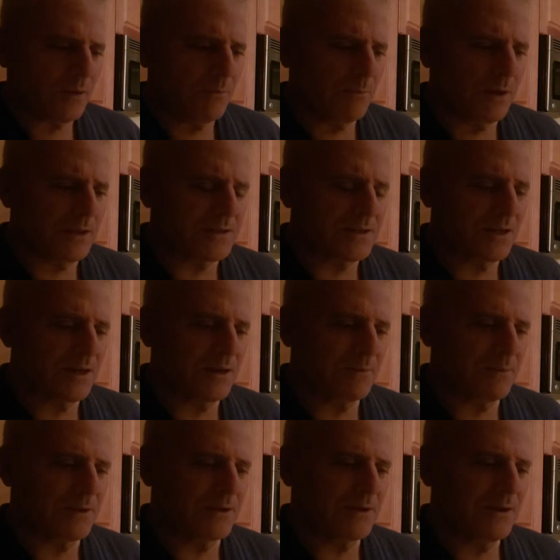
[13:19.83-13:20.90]
But
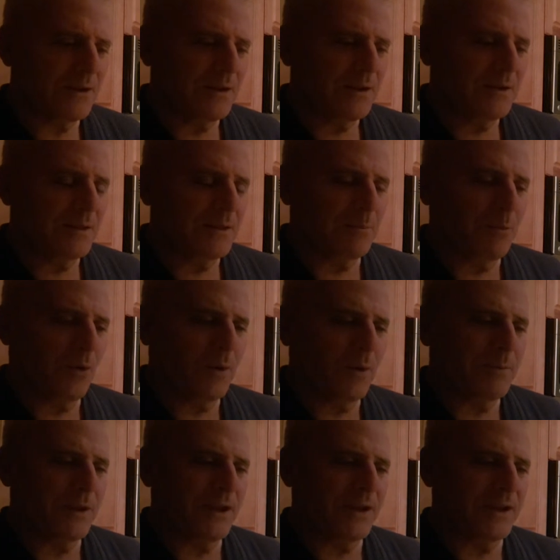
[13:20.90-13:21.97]
the point
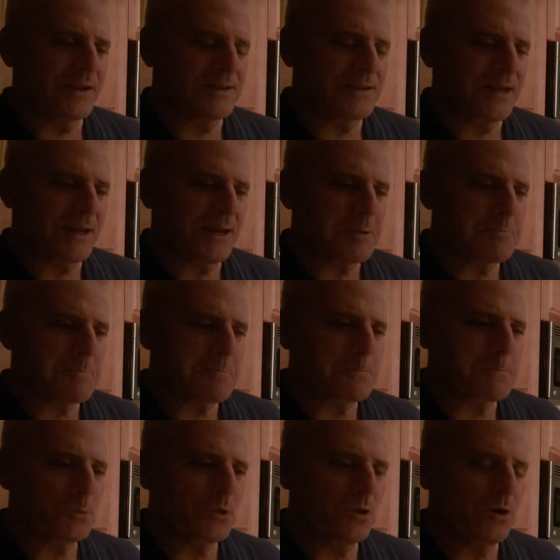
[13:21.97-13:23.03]
being is that,
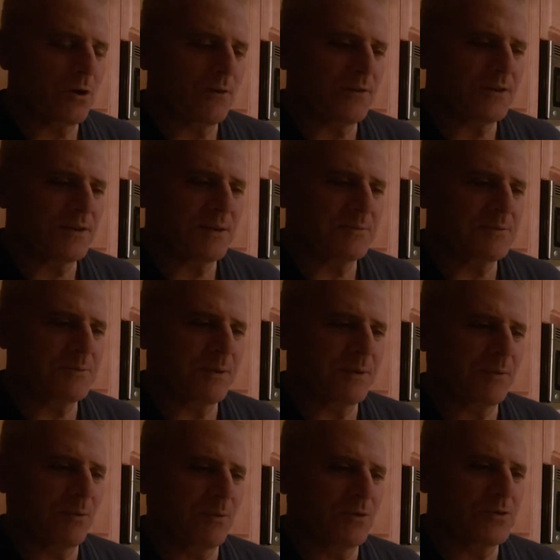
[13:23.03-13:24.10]
oftentimes
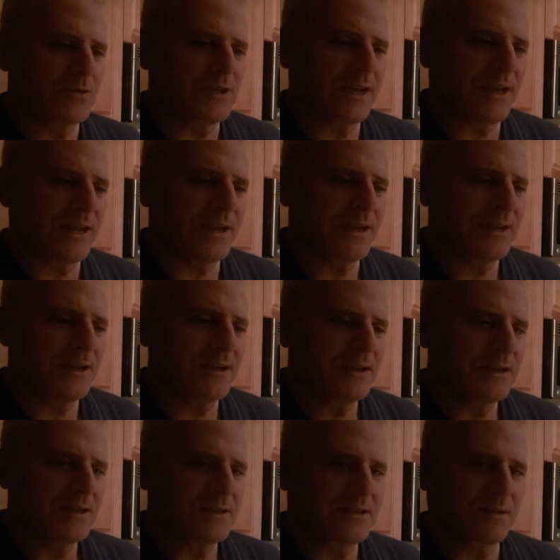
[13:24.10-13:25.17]
people will say
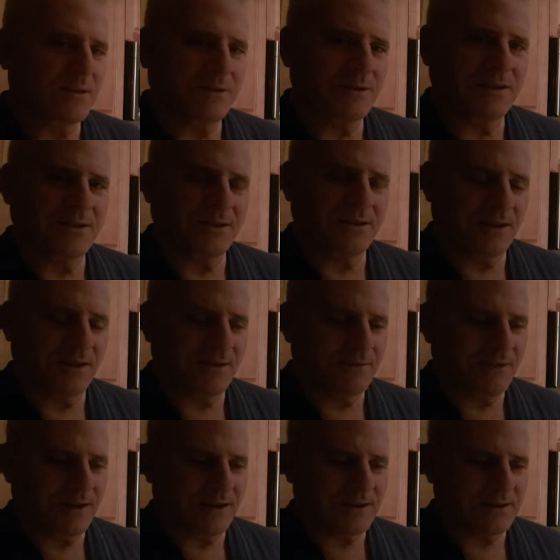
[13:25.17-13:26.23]
something to the
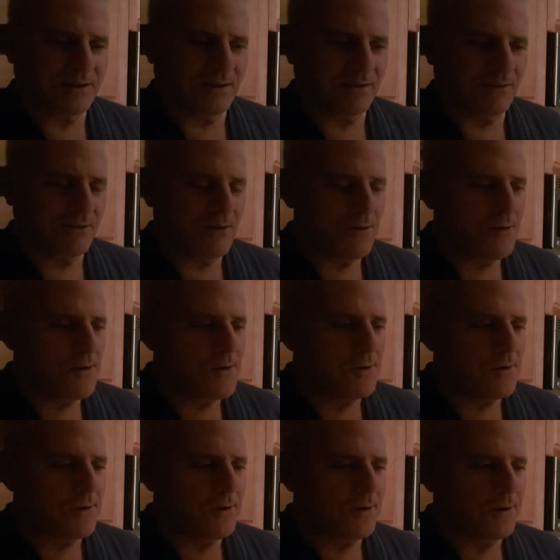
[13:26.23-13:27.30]
effect of,
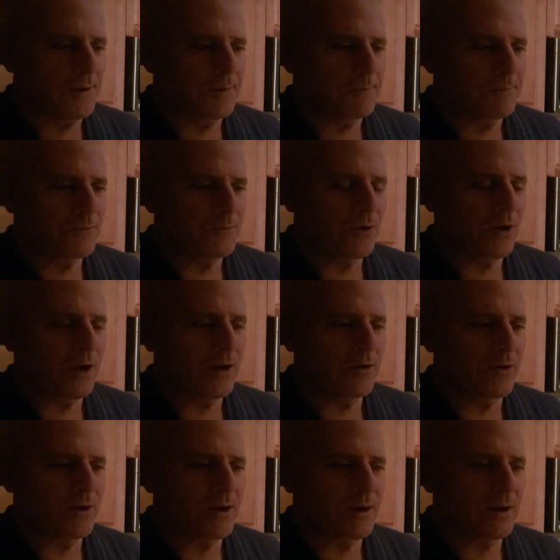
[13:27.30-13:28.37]

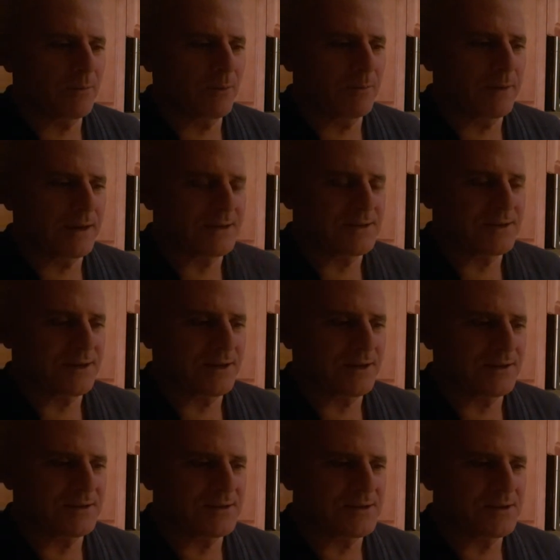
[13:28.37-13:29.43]
hire a couple
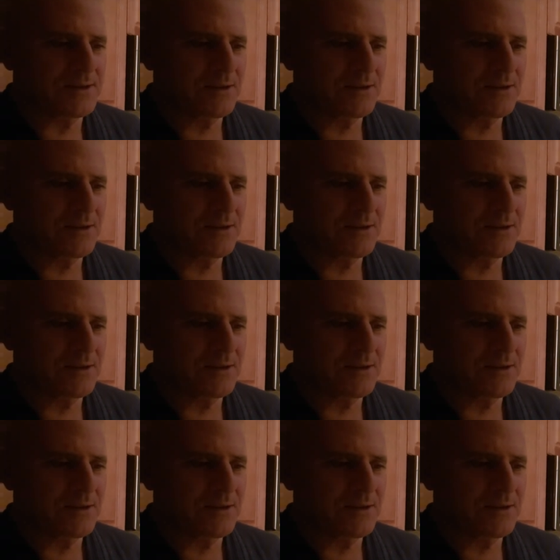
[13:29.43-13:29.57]
Mexicans,